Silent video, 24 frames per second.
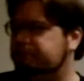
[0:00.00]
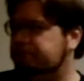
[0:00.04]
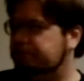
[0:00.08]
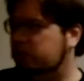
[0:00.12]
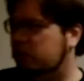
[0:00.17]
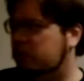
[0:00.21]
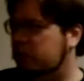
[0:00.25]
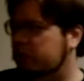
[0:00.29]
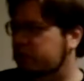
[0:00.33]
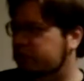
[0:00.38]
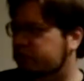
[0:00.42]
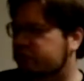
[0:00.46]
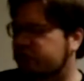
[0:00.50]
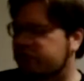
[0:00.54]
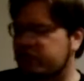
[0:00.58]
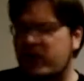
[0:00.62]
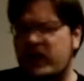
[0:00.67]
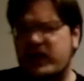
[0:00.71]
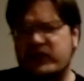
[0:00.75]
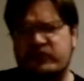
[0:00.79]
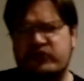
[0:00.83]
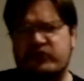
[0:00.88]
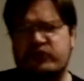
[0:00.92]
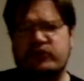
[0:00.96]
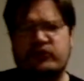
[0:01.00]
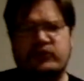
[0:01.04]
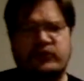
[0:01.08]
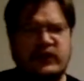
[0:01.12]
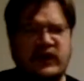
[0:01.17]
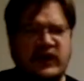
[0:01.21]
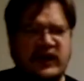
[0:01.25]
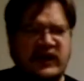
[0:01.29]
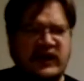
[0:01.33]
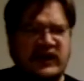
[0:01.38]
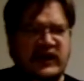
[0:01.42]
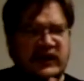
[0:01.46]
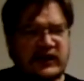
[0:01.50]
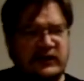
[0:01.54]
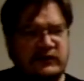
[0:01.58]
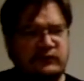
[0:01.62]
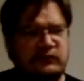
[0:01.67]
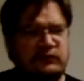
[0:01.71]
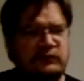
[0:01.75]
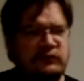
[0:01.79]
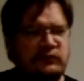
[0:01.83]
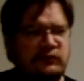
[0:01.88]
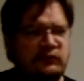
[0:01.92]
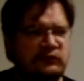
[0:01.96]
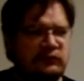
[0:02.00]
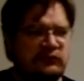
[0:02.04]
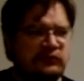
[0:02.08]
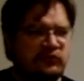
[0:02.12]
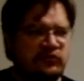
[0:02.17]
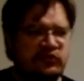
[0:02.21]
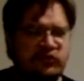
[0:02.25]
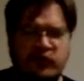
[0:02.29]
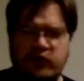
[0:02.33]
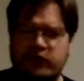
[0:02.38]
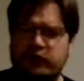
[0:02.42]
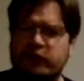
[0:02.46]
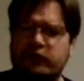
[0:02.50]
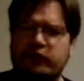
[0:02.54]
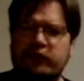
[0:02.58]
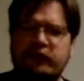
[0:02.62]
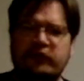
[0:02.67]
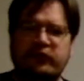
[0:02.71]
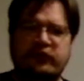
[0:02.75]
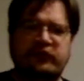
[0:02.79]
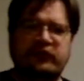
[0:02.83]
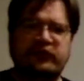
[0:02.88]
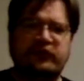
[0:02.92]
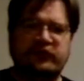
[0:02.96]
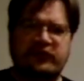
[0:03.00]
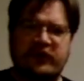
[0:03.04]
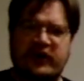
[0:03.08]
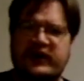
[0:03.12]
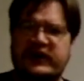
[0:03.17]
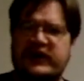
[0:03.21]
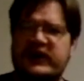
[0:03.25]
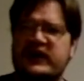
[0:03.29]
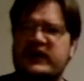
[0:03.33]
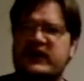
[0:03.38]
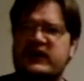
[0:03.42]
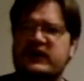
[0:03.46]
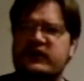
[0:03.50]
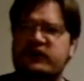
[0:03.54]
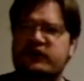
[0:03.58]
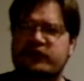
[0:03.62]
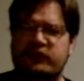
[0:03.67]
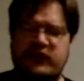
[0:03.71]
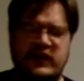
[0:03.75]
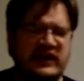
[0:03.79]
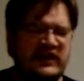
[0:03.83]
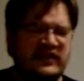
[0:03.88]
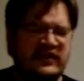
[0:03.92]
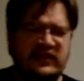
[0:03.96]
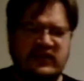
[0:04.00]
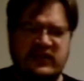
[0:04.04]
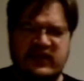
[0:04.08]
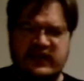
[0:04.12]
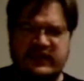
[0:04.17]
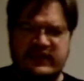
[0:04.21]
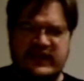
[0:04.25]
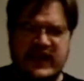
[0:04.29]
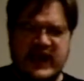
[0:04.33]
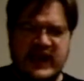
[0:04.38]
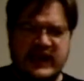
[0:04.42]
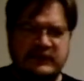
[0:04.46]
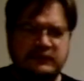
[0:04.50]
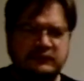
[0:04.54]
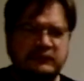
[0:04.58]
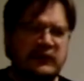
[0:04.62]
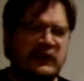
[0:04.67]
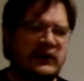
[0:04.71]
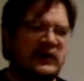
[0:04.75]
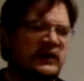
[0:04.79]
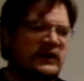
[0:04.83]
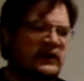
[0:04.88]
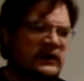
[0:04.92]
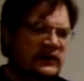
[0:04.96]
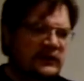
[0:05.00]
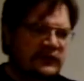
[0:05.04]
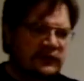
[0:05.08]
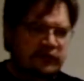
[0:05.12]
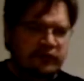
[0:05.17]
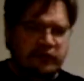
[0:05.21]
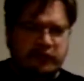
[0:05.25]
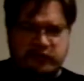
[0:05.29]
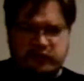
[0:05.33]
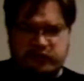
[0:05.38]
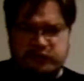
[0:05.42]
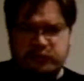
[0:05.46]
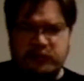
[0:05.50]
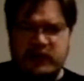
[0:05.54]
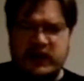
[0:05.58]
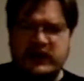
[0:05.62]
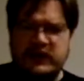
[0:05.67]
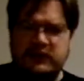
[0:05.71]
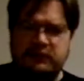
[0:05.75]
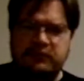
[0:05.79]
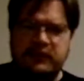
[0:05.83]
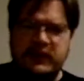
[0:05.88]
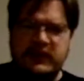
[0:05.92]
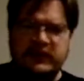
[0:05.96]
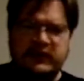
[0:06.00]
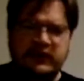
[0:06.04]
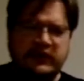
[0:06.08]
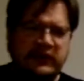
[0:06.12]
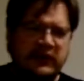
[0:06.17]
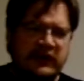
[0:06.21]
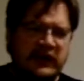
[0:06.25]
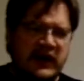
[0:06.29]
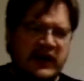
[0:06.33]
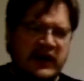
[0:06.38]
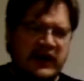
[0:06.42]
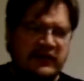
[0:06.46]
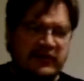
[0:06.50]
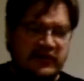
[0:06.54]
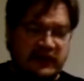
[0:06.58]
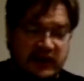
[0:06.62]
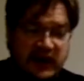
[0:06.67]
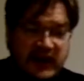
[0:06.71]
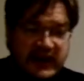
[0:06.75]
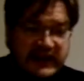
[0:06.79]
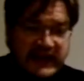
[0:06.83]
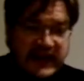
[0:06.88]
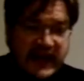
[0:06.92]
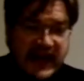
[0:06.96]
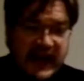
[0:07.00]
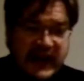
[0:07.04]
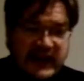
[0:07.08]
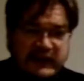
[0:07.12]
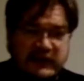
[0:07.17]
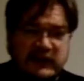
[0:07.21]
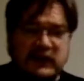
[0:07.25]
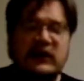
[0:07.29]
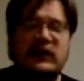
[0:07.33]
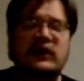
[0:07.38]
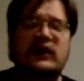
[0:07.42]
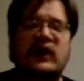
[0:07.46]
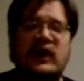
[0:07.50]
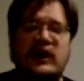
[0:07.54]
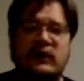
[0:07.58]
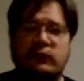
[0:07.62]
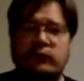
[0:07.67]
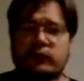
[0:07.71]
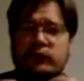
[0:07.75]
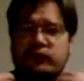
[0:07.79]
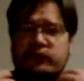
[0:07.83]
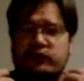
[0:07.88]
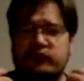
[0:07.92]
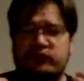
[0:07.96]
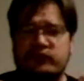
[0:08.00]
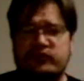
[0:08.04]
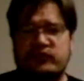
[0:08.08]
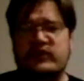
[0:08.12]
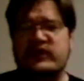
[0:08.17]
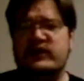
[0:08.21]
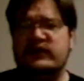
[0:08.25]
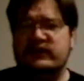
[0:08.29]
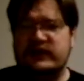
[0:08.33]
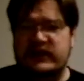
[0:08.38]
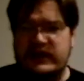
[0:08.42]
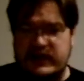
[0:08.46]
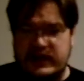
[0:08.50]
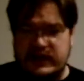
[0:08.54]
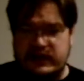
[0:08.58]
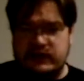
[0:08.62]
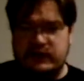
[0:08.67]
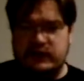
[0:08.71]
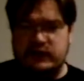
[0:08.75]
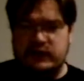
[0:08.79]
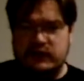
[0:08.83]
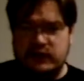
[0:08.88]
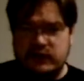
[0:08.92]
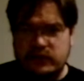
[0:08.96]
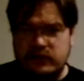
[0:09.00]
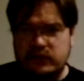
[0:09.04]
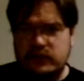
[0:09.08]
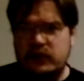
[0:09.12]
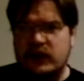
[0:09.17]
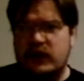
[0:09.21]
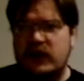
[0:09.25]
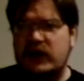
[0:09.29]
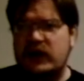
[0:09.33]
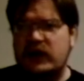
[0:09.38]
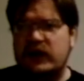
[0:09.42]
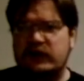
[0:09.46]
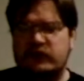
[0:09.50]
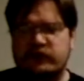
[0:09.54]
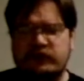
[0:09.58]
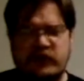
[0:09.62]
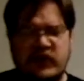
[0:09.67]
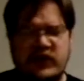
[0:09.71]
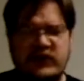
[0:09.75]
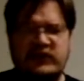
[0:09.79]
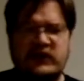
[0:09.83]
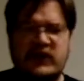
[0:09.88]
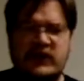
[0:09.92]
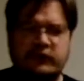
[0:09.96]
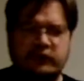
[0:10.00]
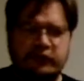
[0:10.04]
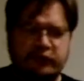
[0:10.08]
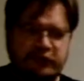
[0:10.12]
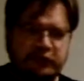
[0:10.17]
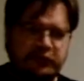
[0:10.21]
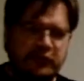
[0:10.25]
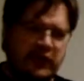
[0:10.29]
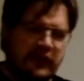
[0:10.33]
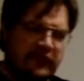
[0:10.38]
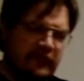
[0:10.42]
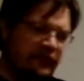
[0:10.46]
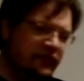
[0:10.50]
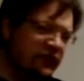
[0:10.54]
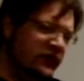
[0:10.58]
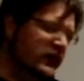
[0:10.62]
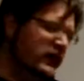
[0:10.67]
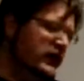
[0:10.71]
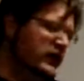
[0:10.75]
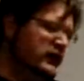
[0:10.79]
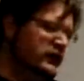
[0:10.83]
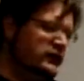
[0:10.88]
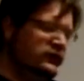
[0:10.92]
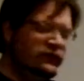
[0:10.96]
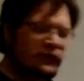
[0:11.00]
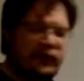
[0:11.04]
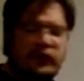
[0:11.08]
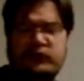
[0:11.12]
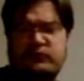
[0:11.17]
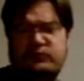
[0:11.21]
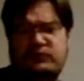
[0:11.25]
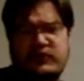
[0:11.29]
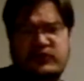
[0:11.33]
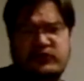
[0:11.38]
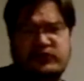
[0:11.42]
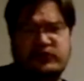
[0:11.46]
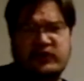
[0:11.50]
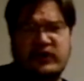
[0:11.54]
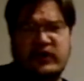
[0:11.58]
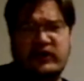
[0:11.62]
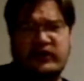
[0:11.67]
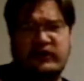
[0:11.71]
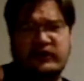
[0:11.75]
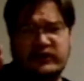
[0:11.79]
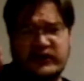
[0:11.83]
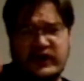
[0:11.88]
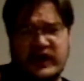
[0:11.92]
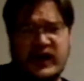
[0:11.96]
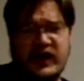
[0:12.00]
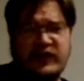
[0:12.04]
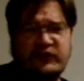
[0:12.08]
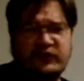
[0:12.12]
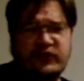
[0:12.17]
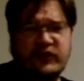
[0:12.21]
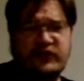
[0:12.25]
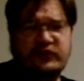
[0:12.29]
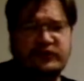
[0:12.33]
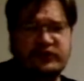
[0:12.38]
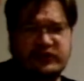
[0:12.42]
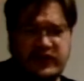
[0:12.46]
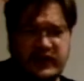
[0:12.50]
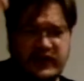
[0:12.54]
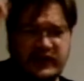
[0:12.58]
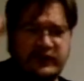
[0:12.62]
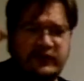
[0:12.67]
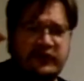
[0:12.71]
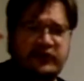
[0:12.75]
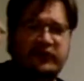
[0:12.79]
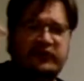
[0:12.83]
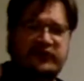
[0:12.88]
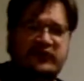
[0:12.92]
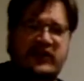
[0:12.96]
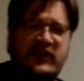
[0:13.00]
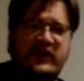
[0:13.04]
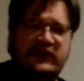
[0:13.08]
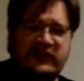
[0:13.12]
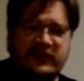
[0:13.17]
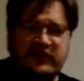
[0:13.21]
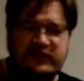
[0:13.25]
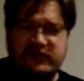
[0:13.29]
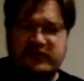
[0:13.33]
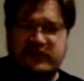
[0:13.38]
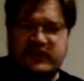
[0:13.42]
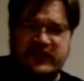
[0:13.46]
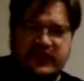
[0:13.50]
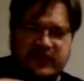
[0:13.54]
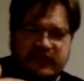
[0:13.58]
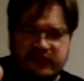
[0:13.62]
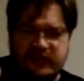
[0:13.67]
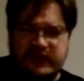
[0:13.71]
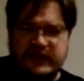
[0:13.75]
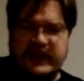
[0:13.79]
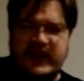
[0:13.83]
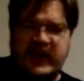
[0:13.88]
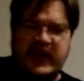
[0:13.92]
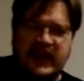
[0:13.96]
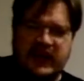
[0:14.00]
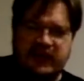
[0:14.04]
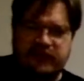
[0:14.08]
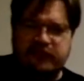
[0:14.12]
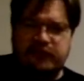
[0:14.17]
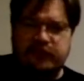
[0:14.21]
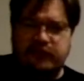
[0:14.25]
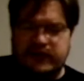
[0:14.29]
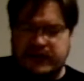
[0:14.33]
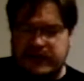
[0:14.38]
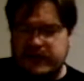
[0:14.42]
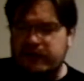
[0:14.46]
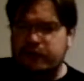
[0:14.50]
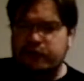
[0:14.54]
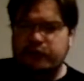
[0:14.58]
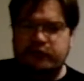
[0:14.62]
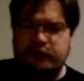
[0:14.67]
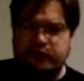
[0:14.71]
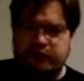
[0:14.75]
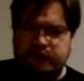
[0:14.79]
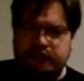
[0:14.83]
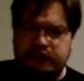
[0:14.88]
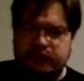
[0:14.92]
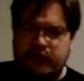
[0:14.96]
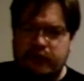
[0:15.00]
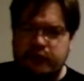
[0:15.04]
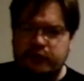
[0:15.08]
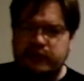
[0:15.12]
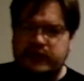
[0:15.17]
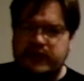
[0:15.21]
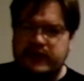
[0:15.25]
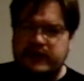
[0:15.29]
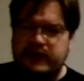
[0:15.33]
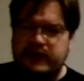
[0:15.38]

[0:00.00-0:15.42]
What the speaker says: Or cite journals, studies, anything like that to explain it better than I can, I will freely take that response. Don't be silent. As I said, silence is a cancer. It kills you slowly.